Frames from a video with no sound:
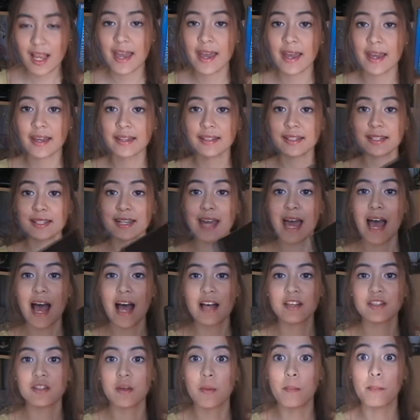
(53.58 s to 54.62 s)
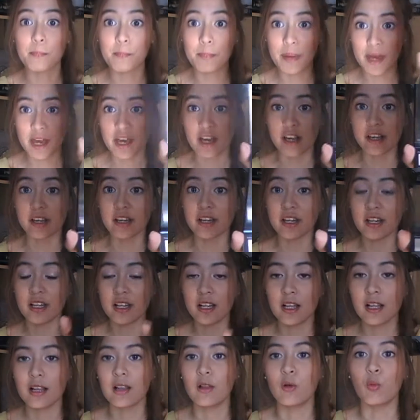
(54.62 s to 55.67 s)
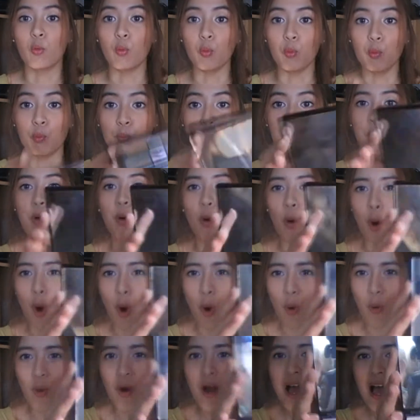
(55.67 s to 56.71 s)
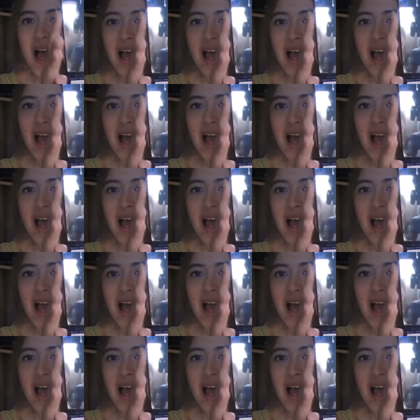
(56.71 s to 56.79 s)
And it has a big, whoa,